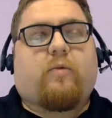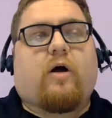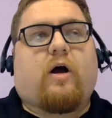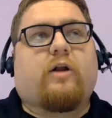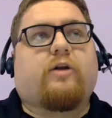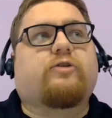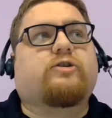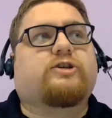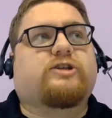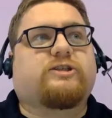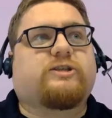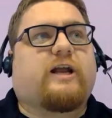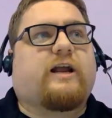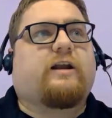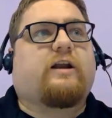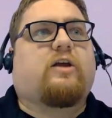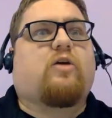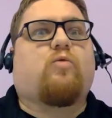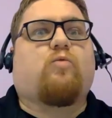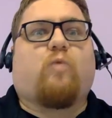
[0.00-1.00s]

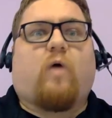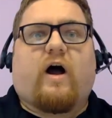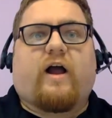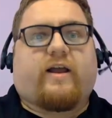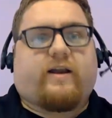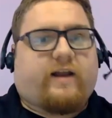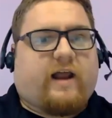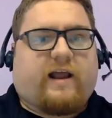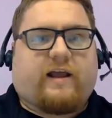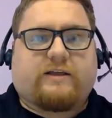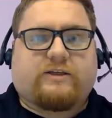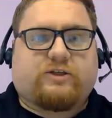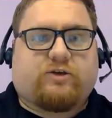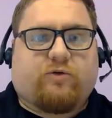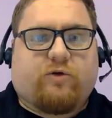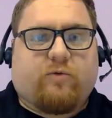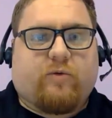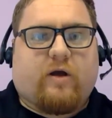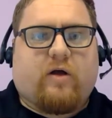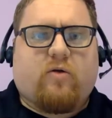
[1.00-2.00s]
understanding why a deck is
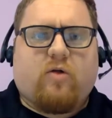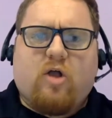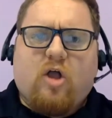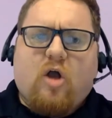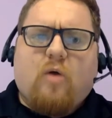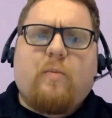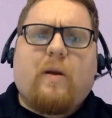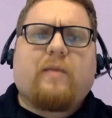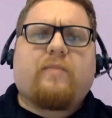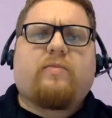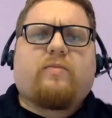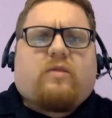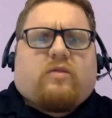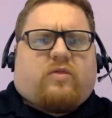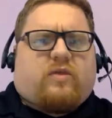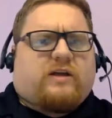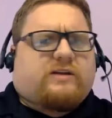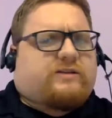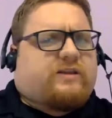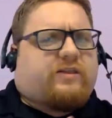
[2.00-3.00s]
doing well rather than the
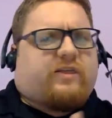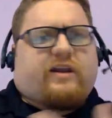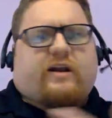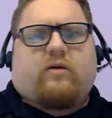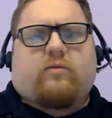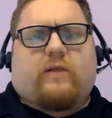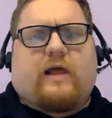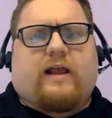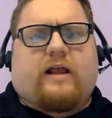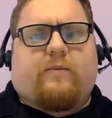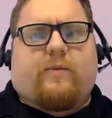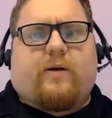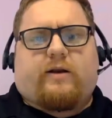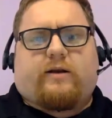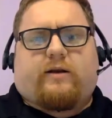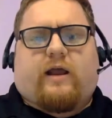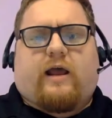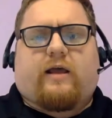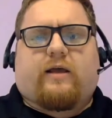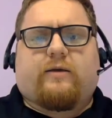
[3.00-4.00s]
things that they don't like a
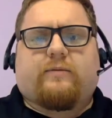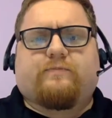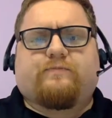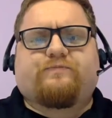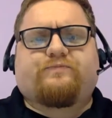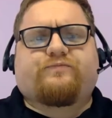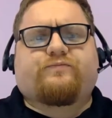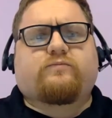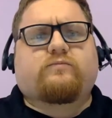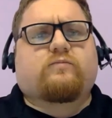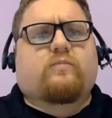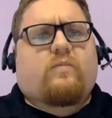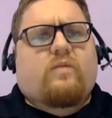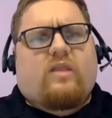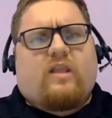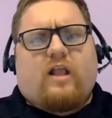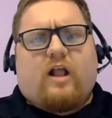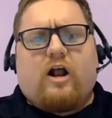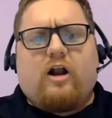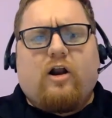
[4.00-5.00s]
deck.
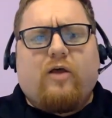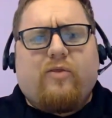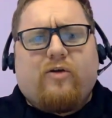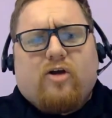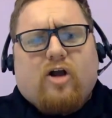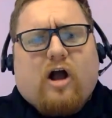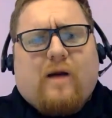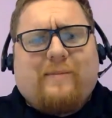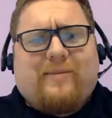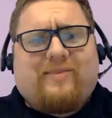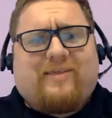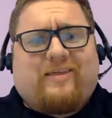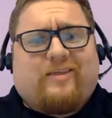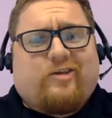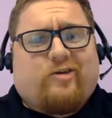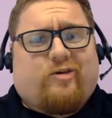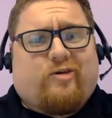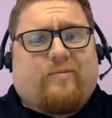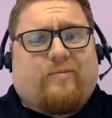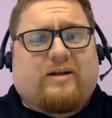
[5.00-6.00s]
Another common thing that
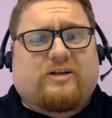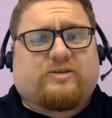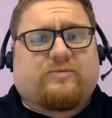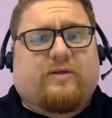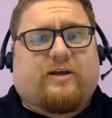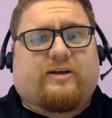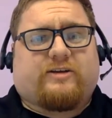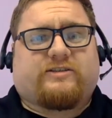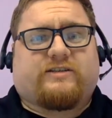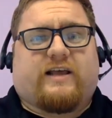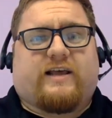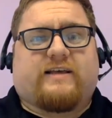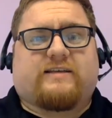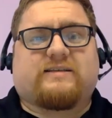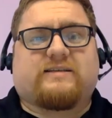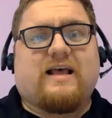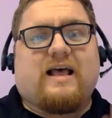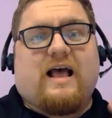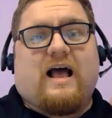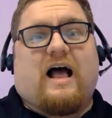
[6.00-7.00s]
you hear Magic players say
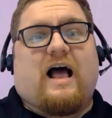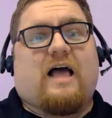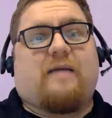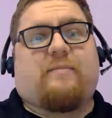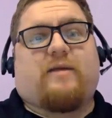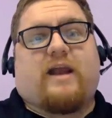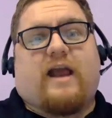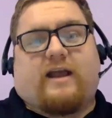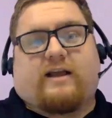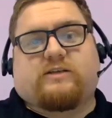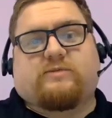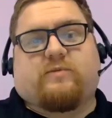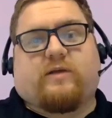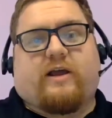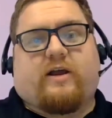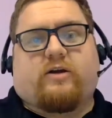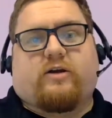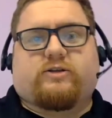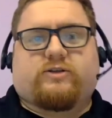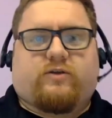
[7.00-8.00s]
is, I'm an X
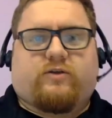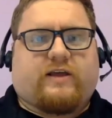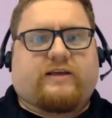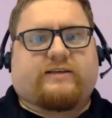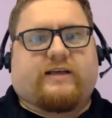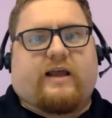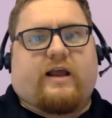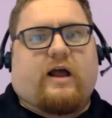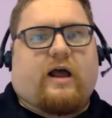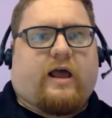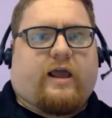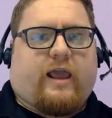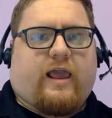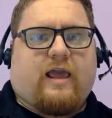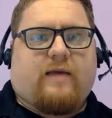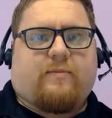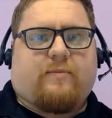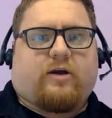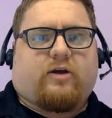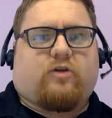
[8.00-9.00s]
player. So they say, I
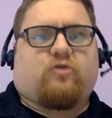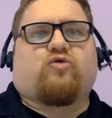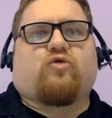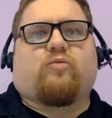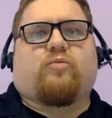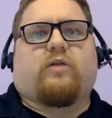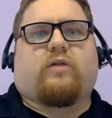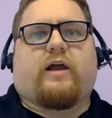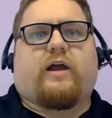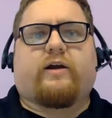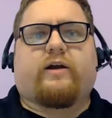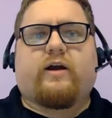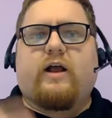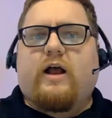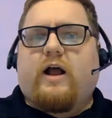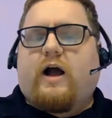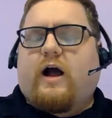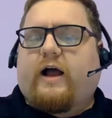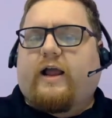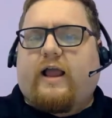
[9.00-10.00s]
am a control player.
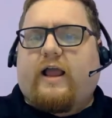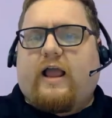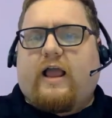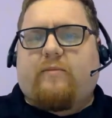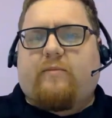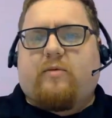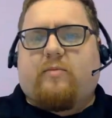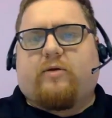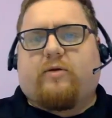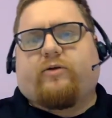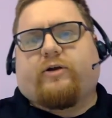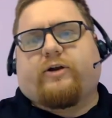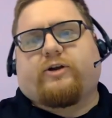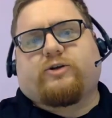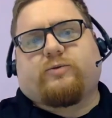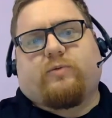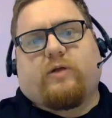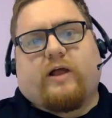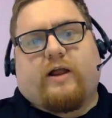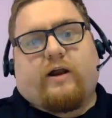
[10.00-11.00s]
I am a mid
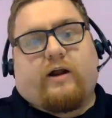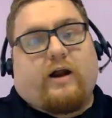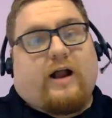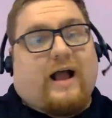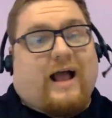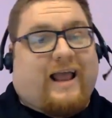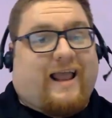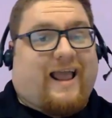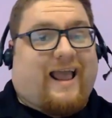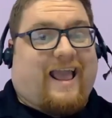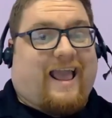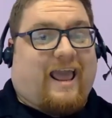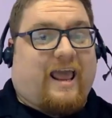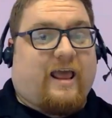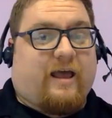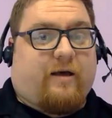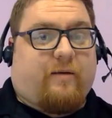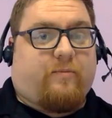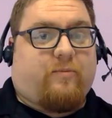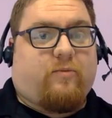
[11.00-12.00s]
range player. I
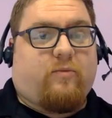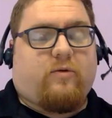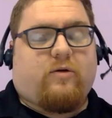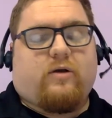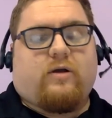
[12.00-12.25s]
am